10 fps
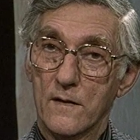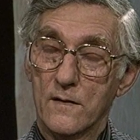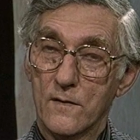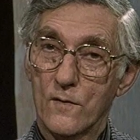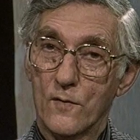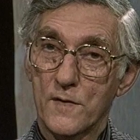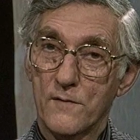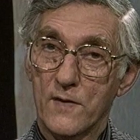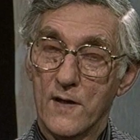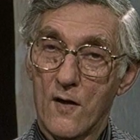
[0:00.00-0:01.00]
in the
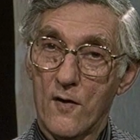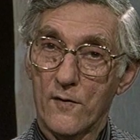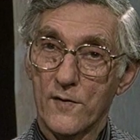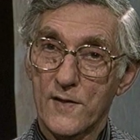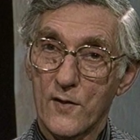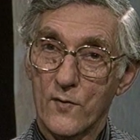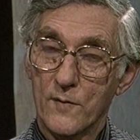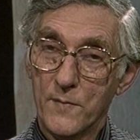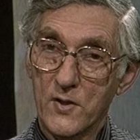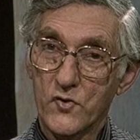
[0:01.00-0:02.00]
course of the hour or so
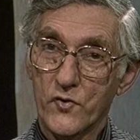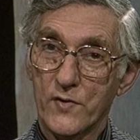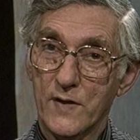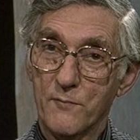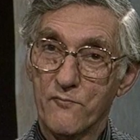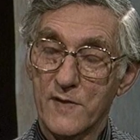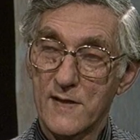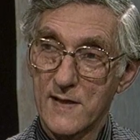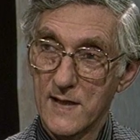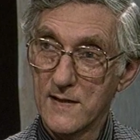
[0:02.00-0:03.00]
immediately
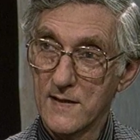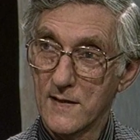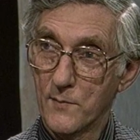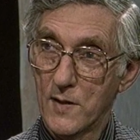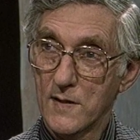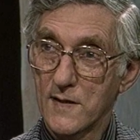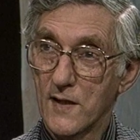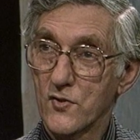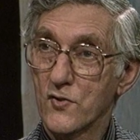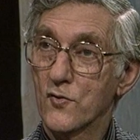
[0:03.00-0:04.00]
preceding the
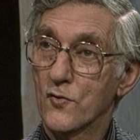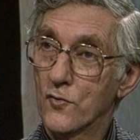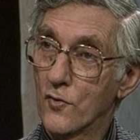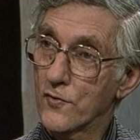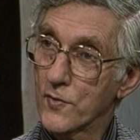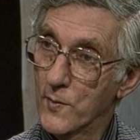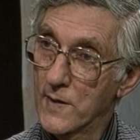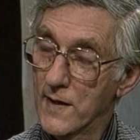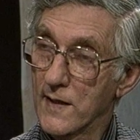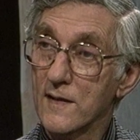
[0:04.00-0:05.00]
meditation you're not
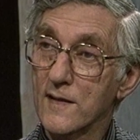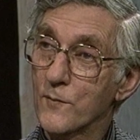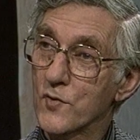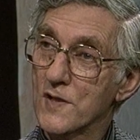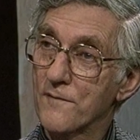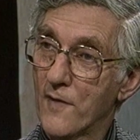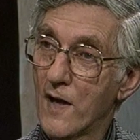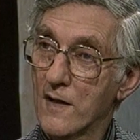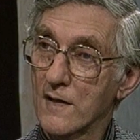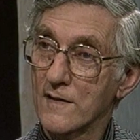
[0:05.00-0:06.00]
doing anything which is
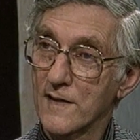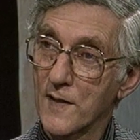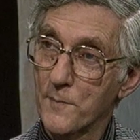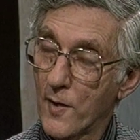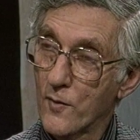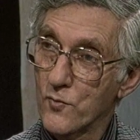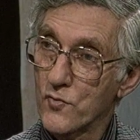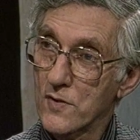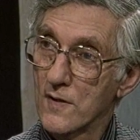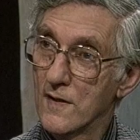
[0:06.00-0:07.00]
violently
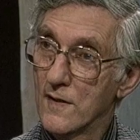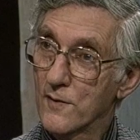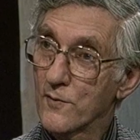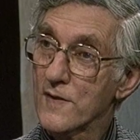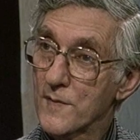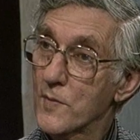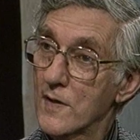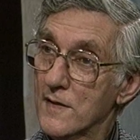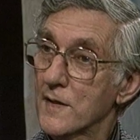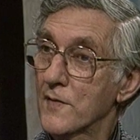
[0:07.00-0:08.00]
opposed to the
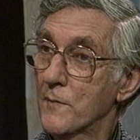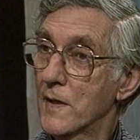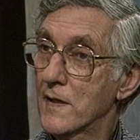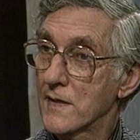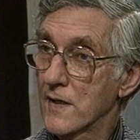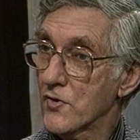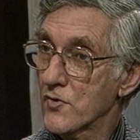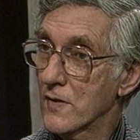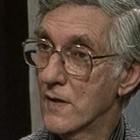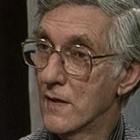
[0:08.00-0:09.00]
spirit of the meditation.